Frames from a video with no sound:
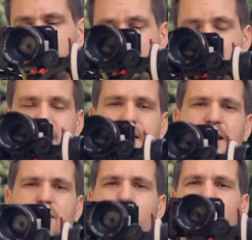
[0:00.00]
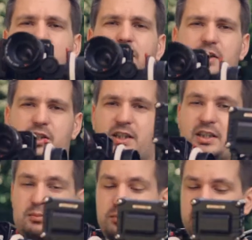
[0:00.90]
Just that one feature
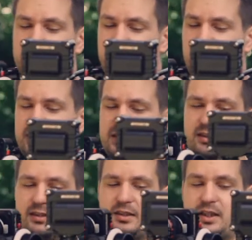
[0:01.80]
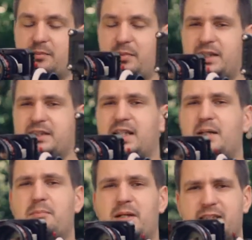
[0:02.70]
is pretty amazing. It makes
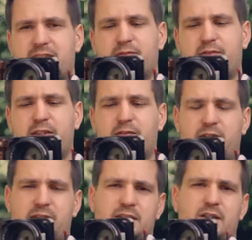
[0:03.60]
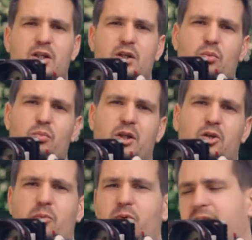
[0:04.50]
a massive difference when
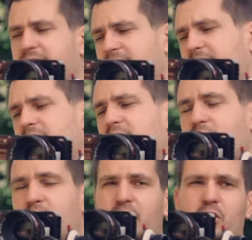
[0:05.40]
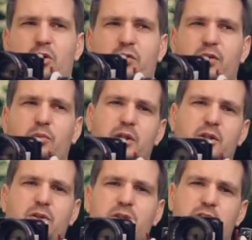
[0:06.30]
operating. Very often when
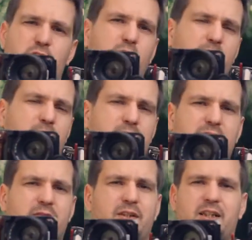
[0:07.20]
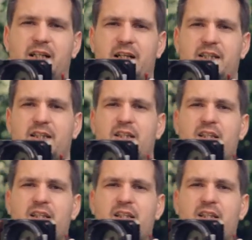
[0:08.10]
you use a shoulder rig or something like that,